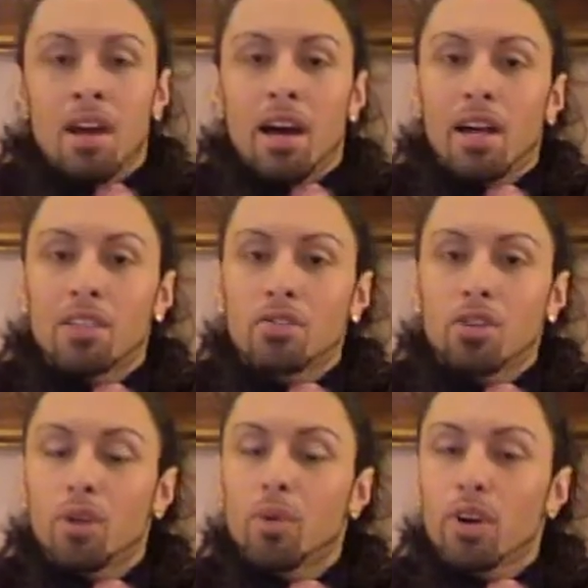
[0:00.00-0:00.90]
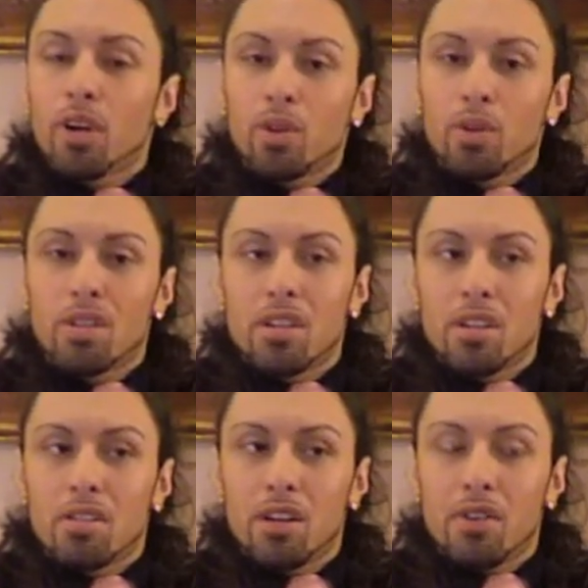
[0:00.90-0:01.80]
I had started working on
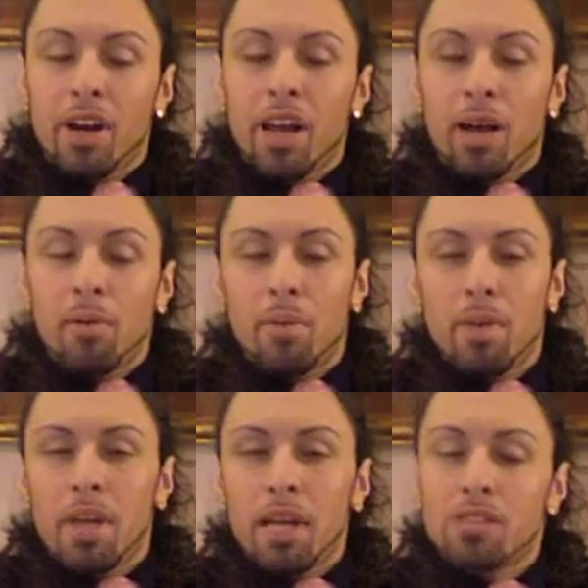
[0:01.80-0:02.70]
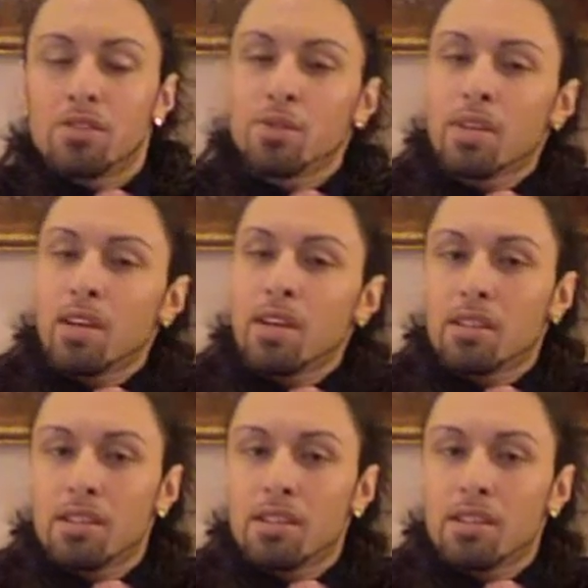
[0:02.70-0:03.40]
the Did It Right album in 2006.